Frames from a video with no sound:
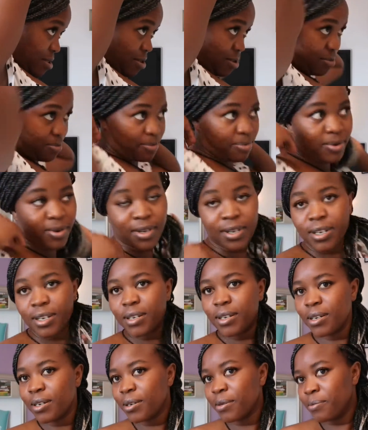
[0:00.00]
or
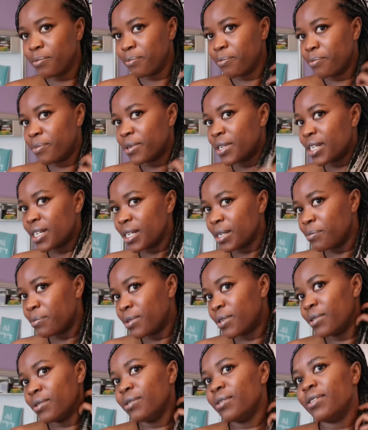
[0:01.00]
bring them
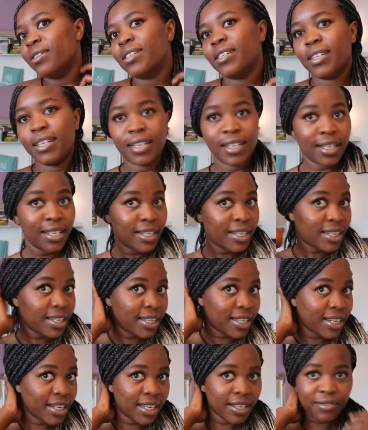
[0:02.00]
to
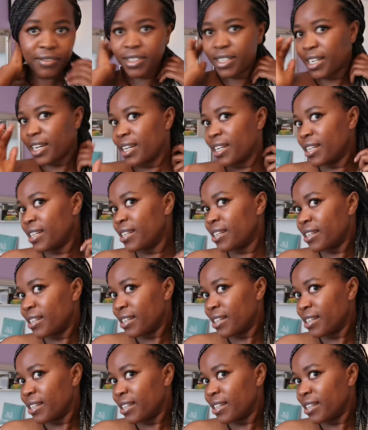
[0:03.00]
the left side.